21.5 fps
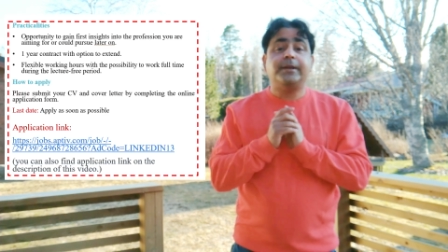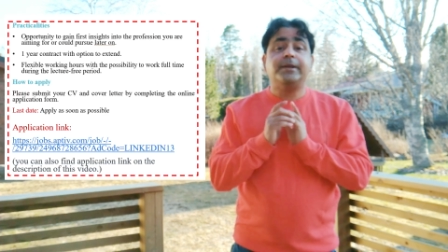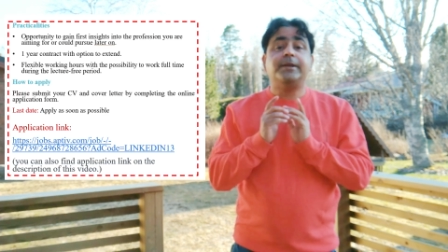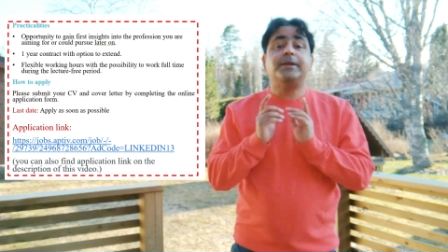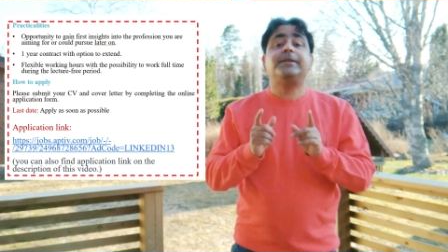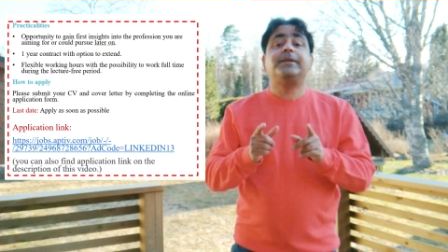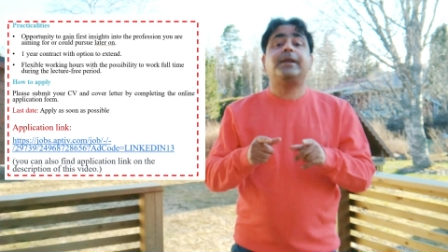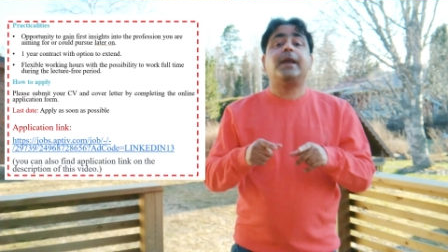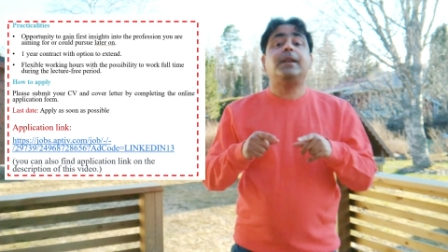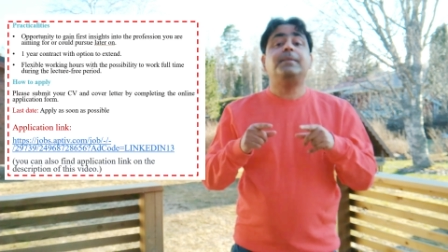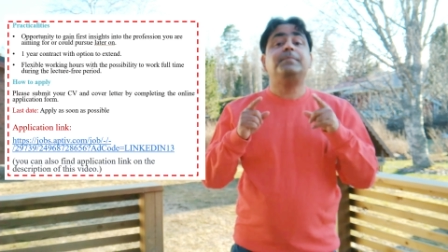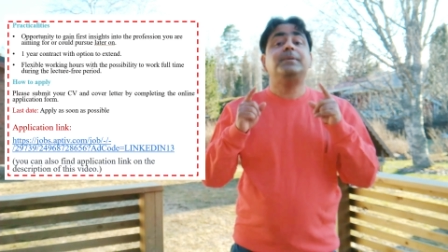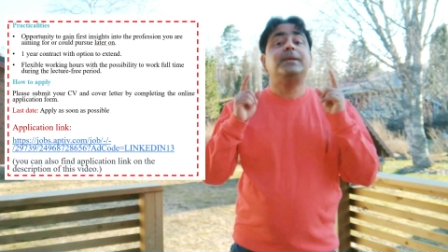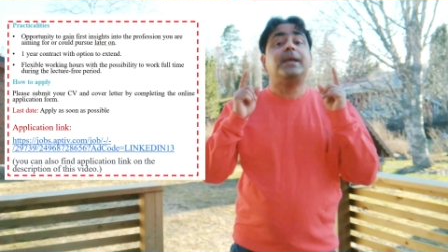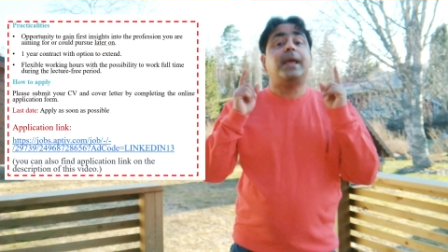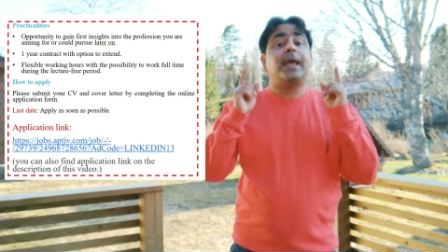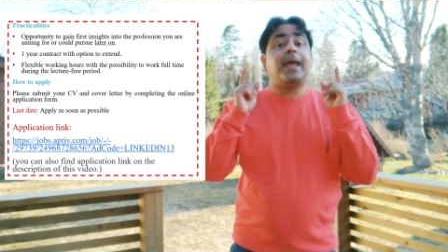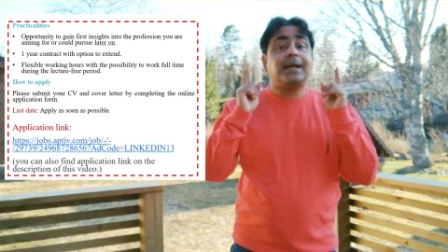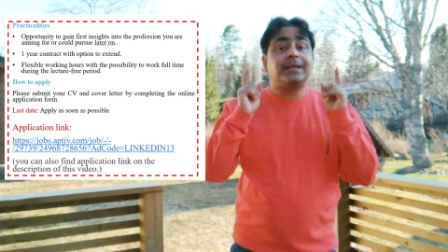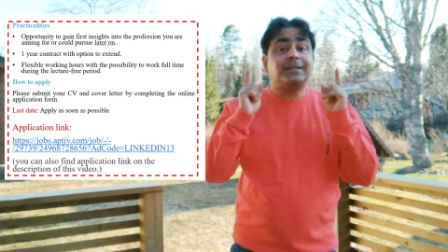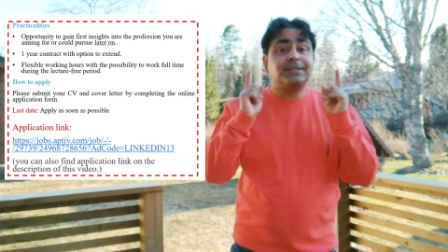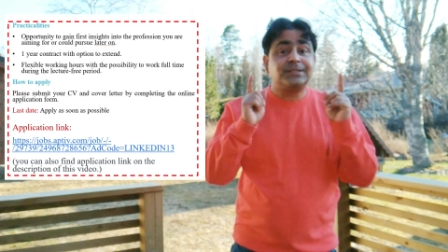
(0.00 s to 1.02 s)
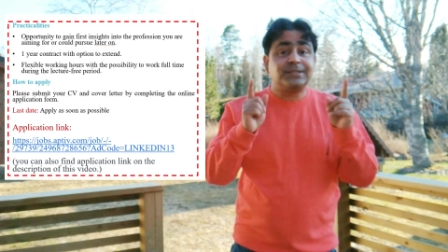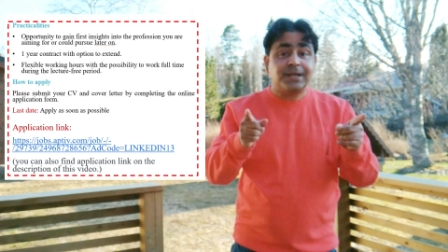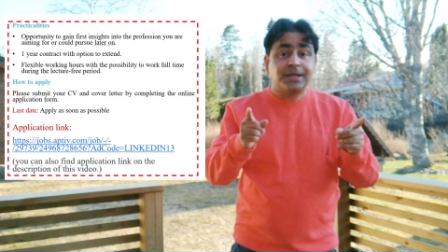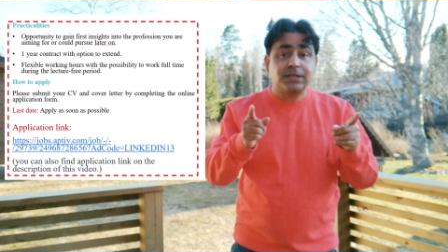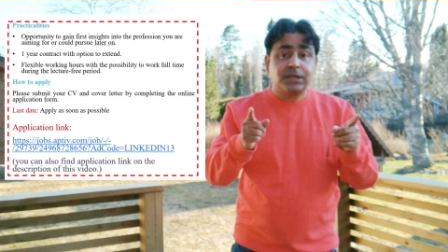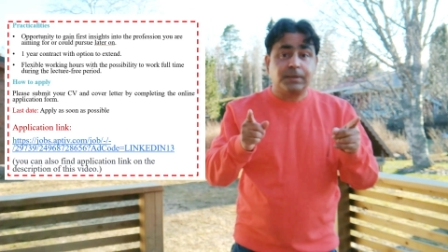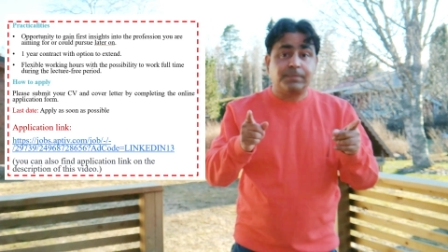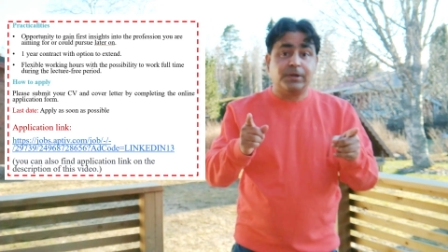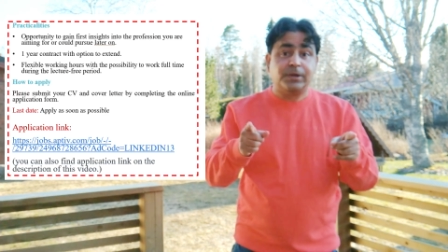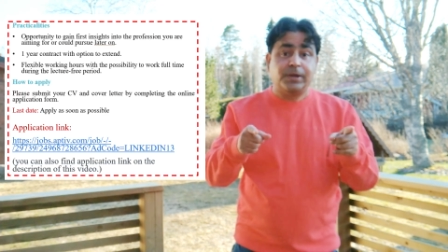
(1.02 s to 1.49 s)
It can be
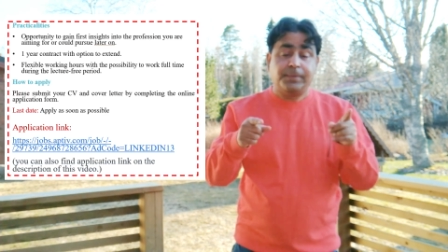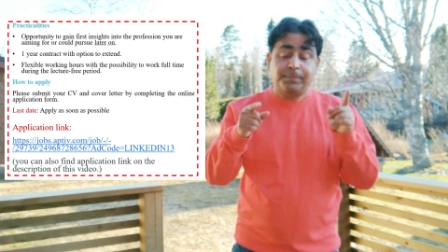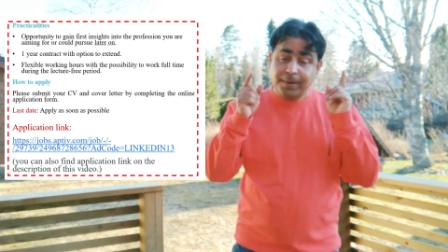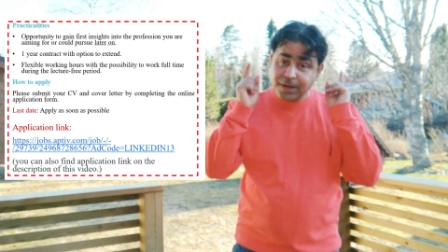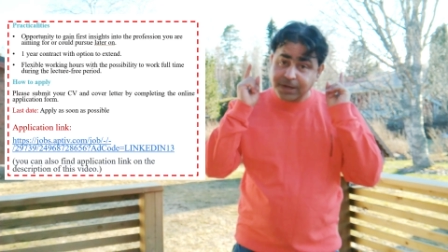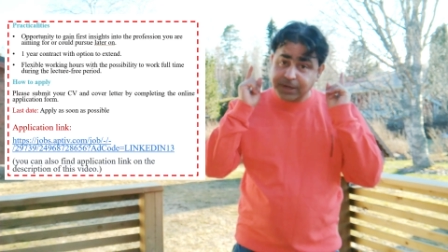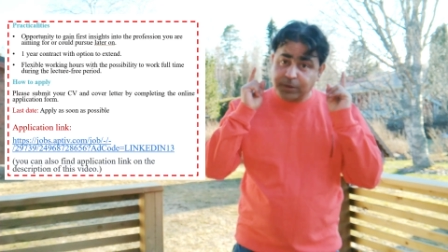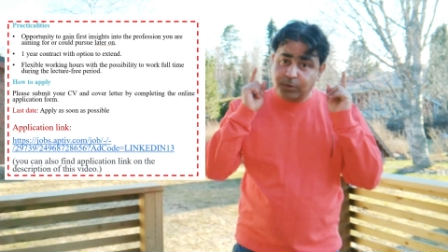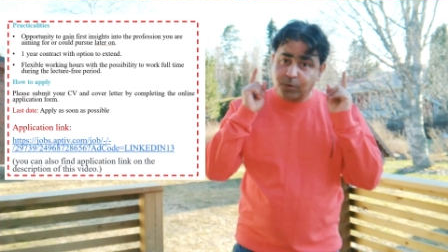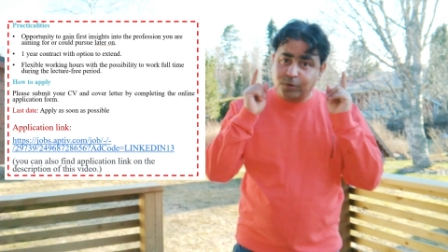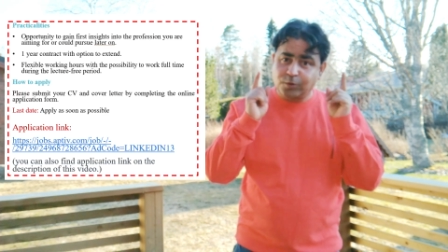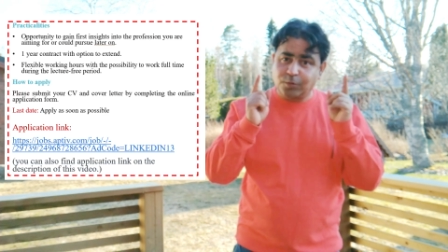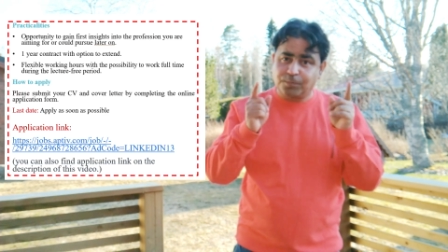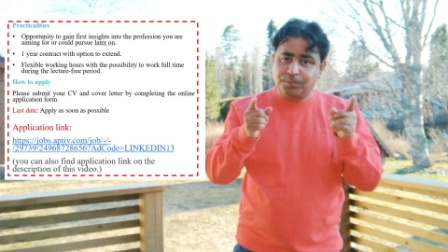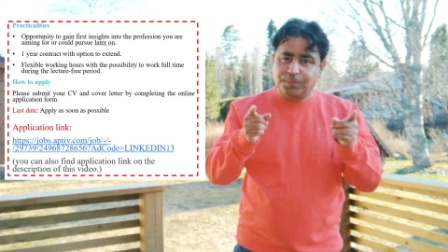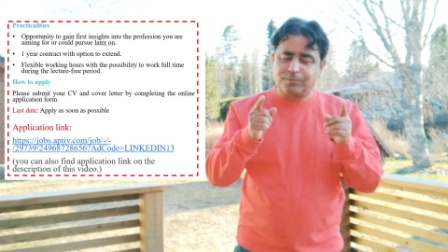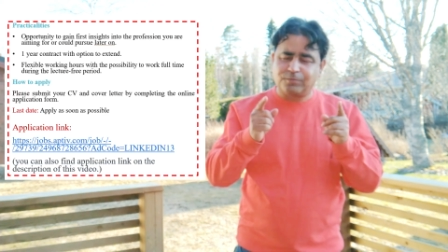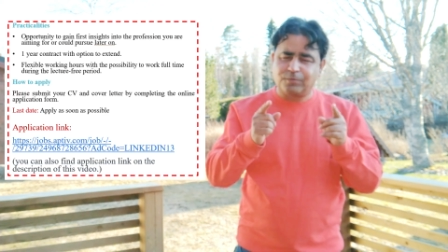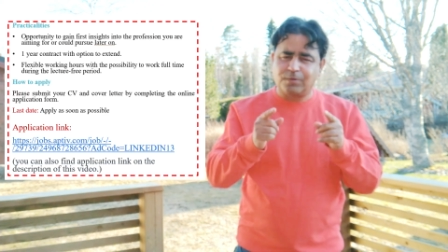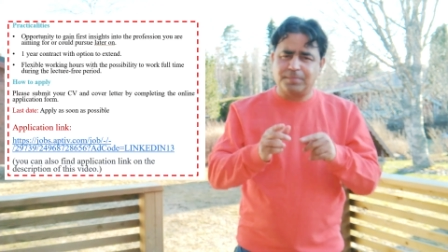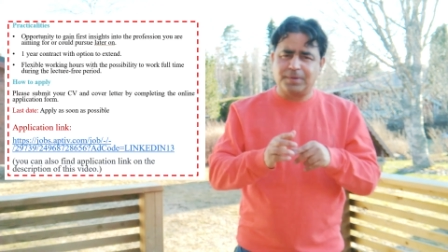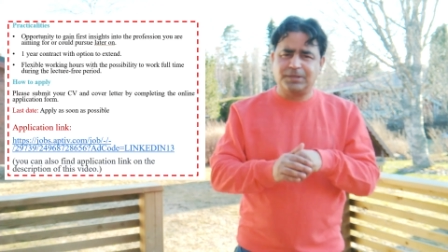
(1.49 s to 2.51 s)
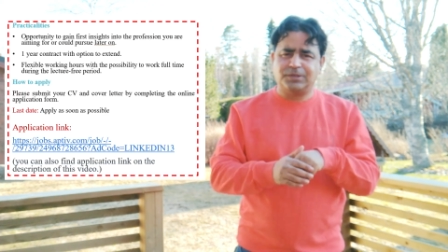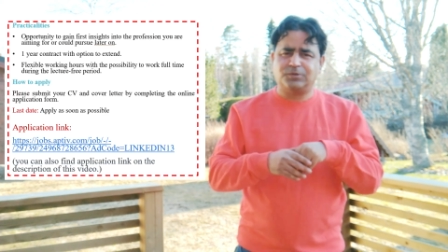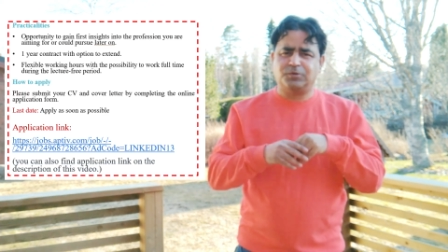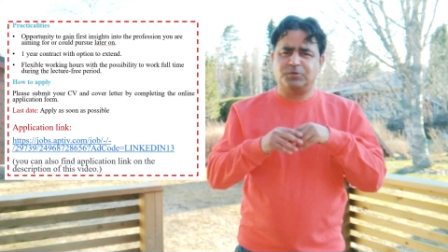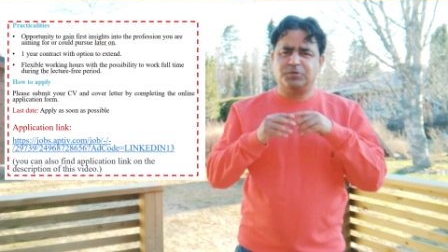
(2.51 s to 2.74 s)
extendable depending on your performance.